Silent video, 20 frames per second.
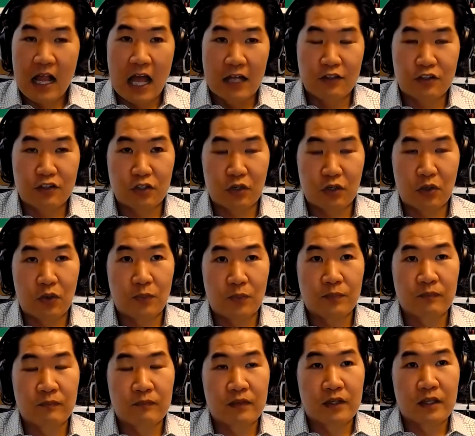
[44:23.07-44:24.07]
And
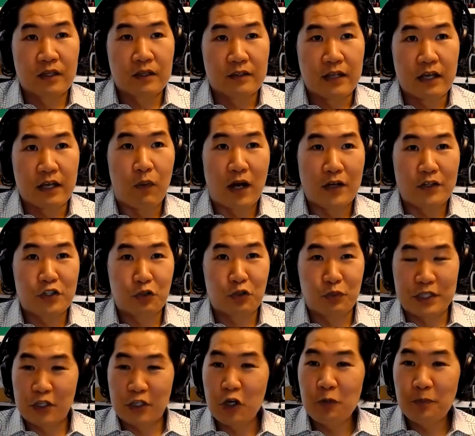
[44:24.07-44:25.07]
so they want to
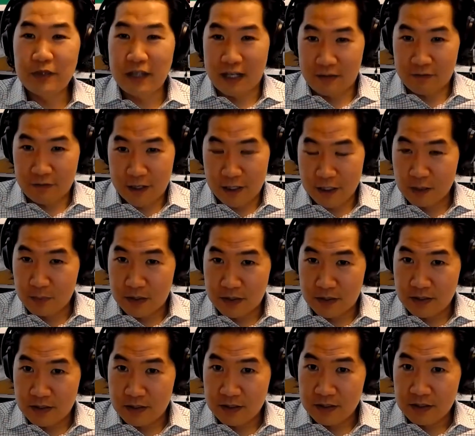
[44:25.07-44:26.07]
recoup that
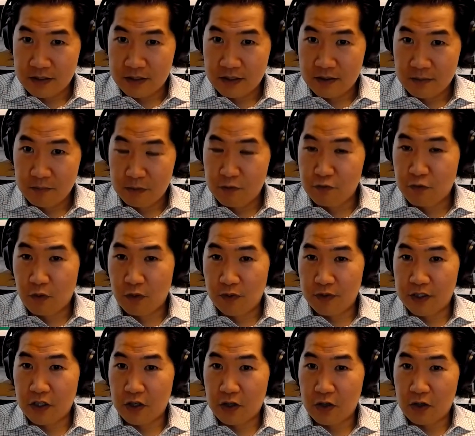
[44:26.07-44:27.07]
investment before
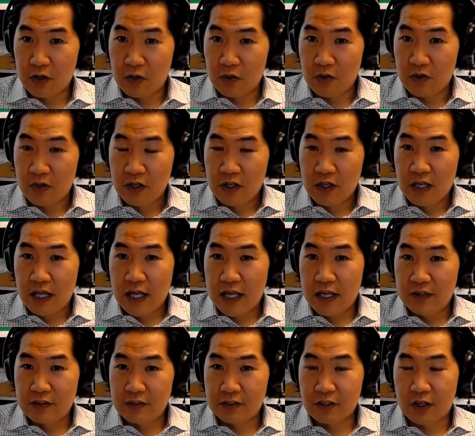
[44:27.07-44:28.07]
they go
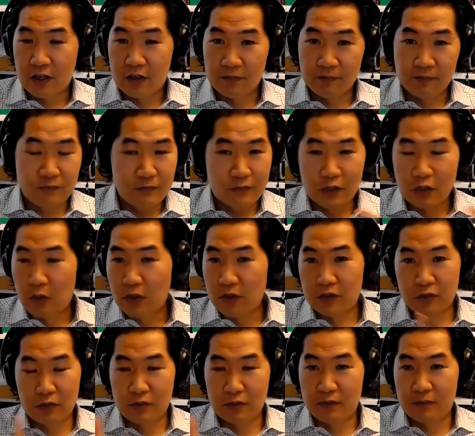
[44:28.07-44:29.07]
and start going
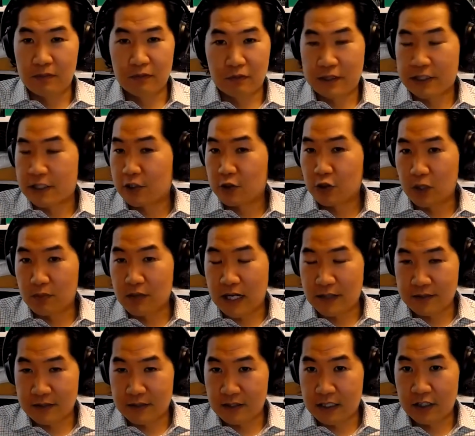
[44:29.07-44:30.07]
through the regulatory
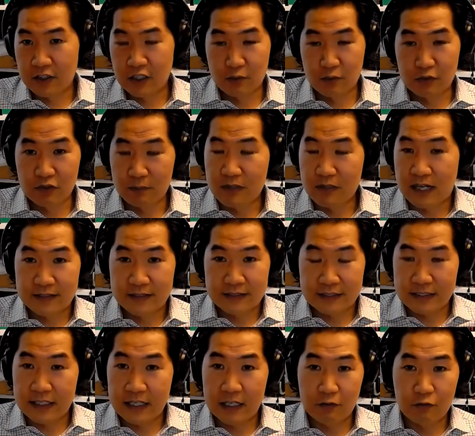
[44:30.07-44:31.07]
process again, the approval process
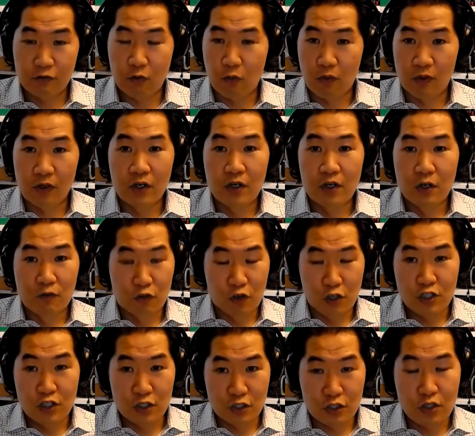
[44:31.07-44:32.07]
again for
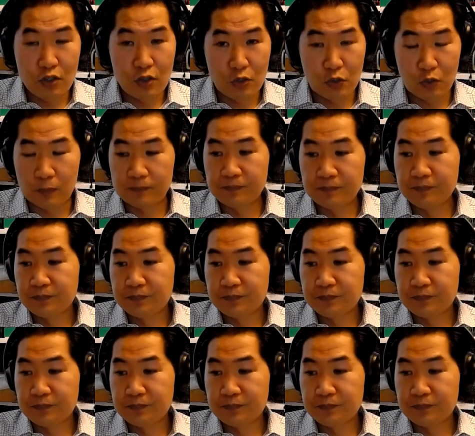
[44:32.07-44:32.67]
version 2.